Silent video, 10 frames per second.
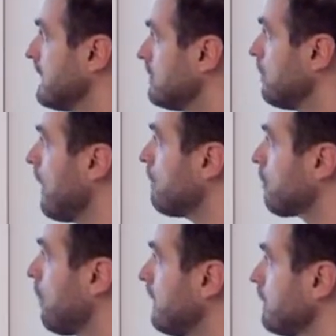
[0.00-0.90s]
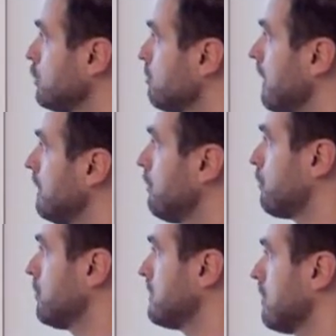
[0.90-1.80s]
I still have quite a spread
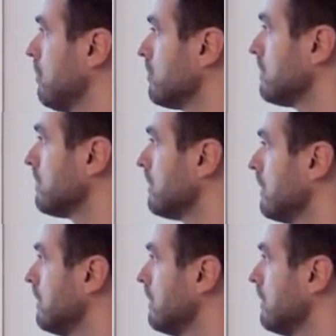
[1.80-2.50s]
of results.